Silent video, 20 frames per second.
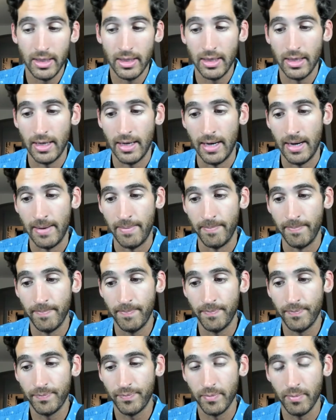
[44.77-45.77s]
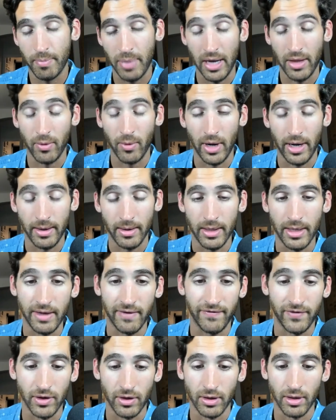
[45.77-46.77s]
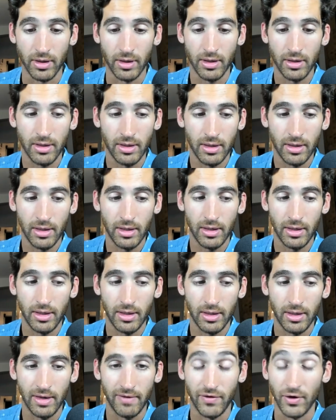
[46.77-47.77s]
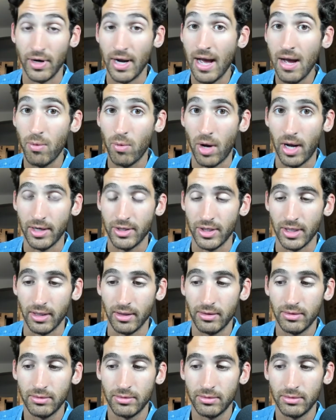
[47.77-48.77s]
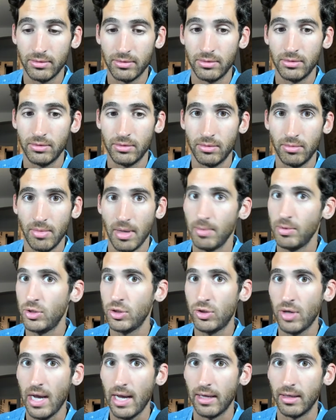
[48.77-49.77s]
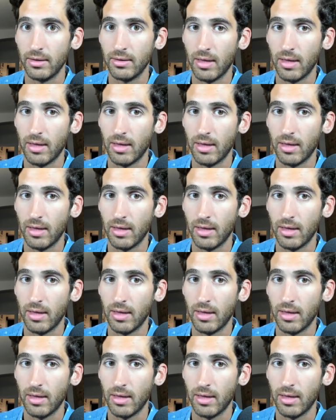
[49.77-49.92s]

By the way, if you're not watching, maybe you should try it.